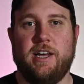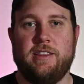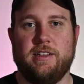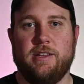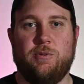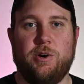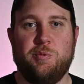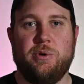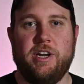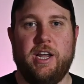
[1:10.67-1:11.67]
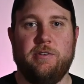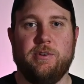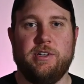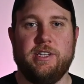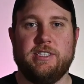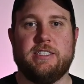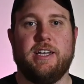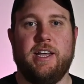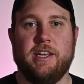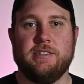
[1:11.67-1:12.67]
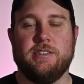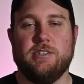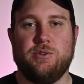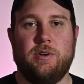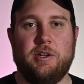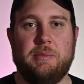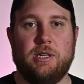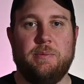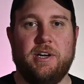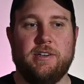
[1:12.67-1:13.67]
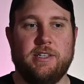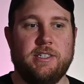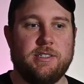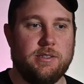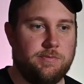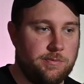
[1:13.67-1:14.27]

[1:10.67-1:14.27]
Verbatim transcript: I think that 1.8 really lends a hand to the 20 millimeter lens.